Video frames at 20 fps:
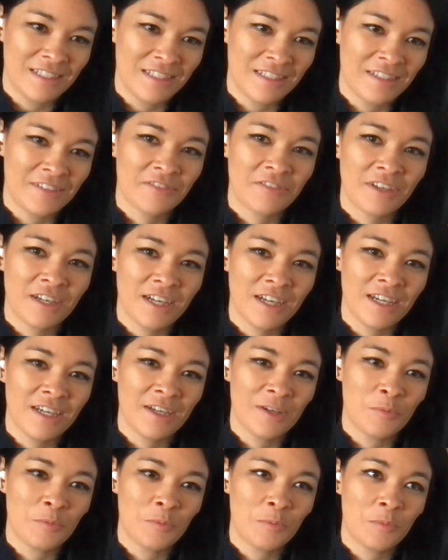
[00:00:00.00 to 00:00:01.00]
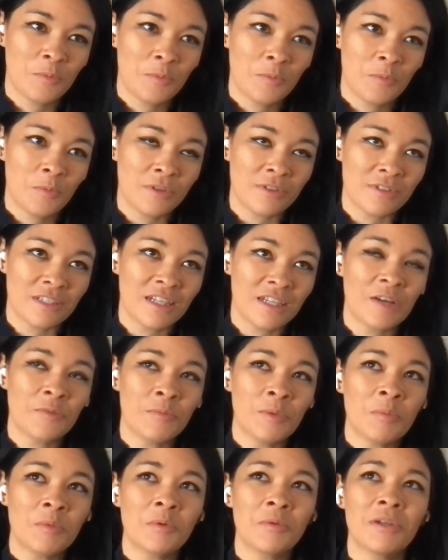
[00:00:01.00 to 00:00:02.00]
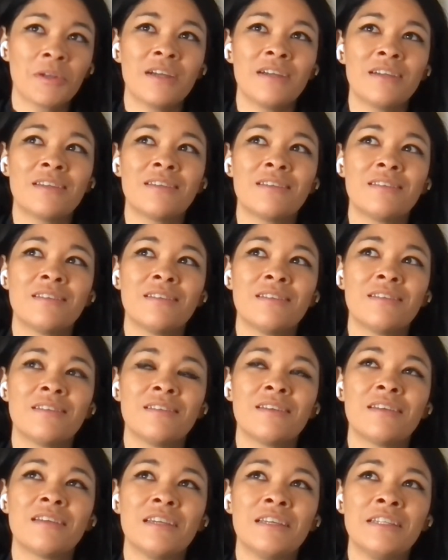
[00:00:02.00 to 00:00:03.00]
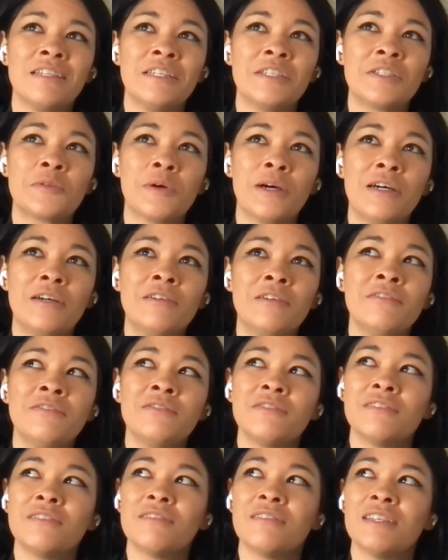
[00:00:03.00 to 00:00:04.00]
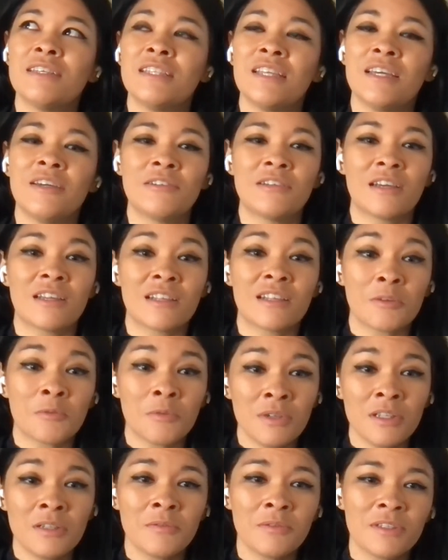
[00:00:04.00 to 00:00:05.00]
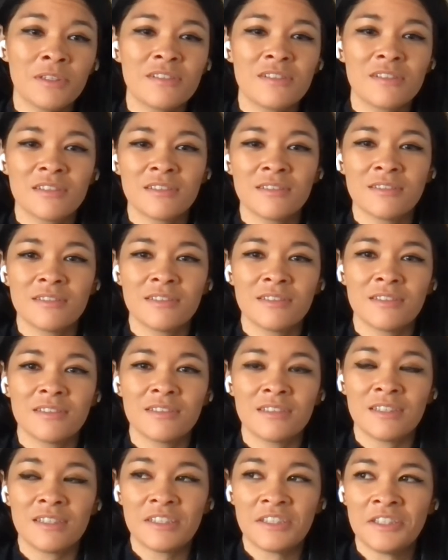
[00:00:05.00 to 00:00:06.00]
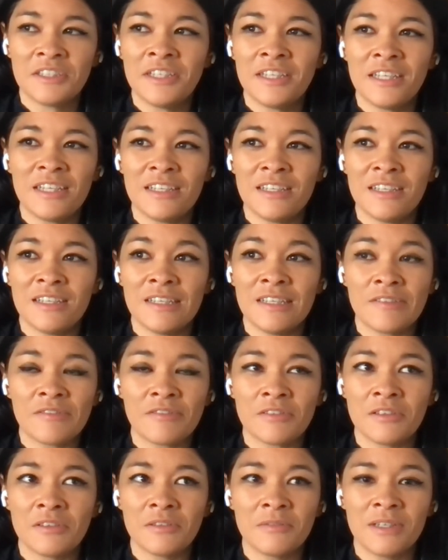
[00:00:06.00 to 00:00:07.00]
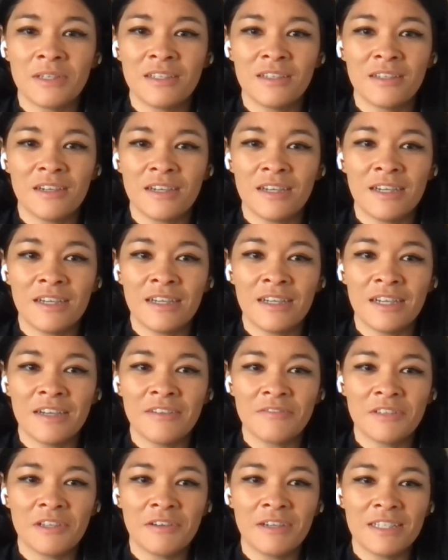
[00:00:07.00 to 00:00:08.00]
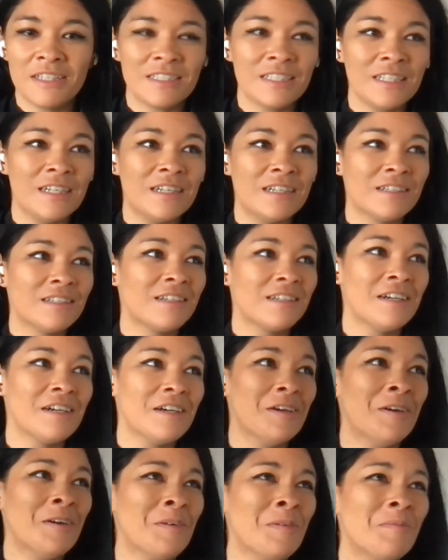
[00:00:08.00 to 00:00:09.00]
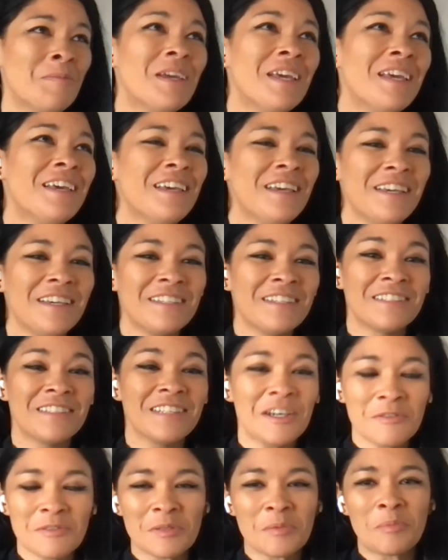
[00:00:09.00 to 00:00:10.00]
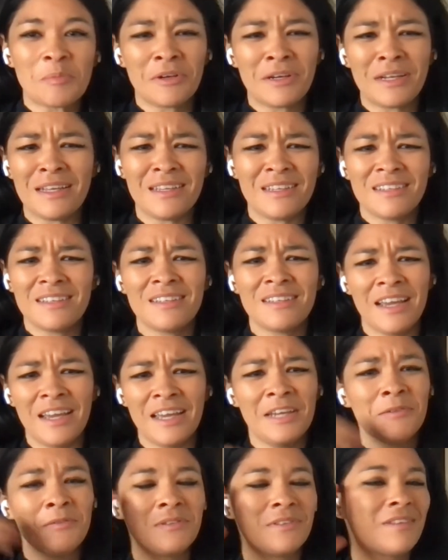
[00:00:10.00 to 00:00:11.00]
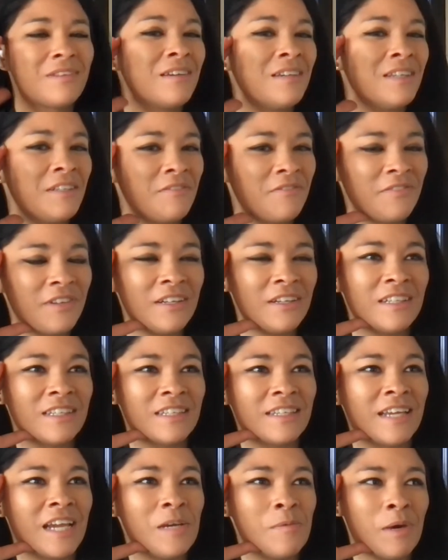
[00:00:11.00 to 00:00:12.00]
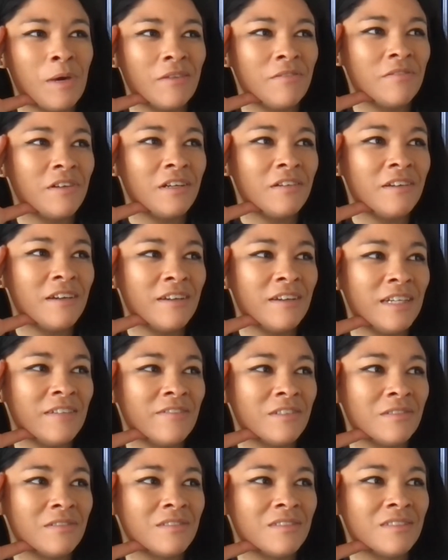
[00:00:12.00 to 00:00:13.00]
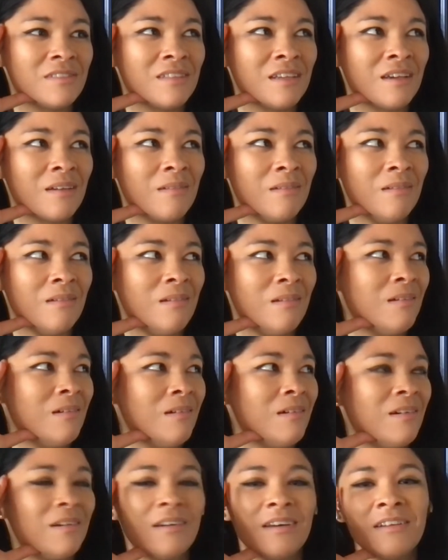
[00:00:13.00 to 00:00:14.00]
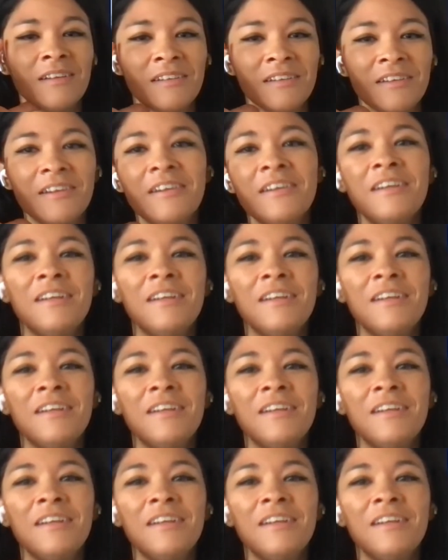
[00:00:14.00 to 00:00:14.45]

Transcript: if I wasn't, I remember in year 12, when they were kind of like, what do you want to do at uni? And everyone went, I have no idea. So that was a pretty, it kind of felt like it came out of nowhere, and everyone was just like, I don't know.